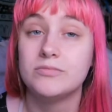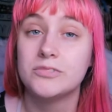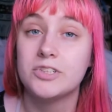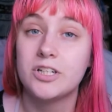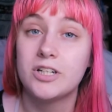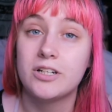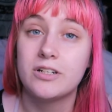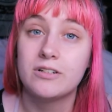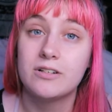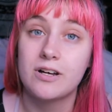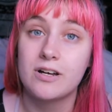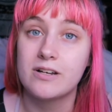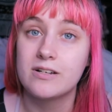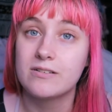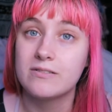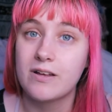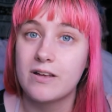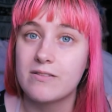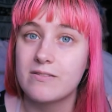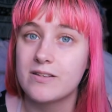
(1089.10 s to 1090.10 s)
Yeah,
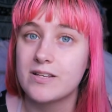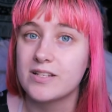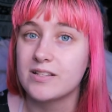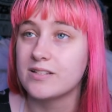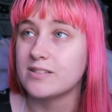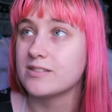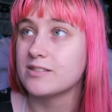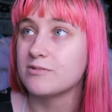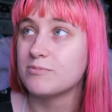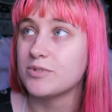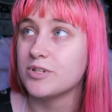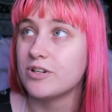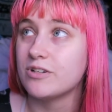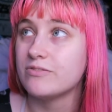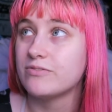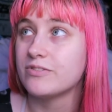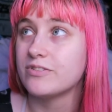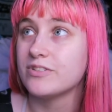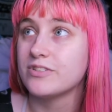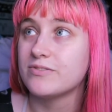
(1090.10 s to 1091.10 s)
I think that's gonna be
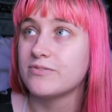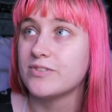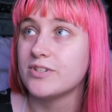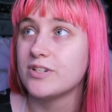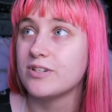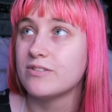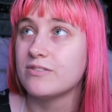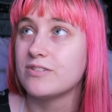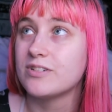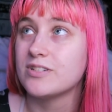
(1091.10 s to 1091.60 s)
all for this video,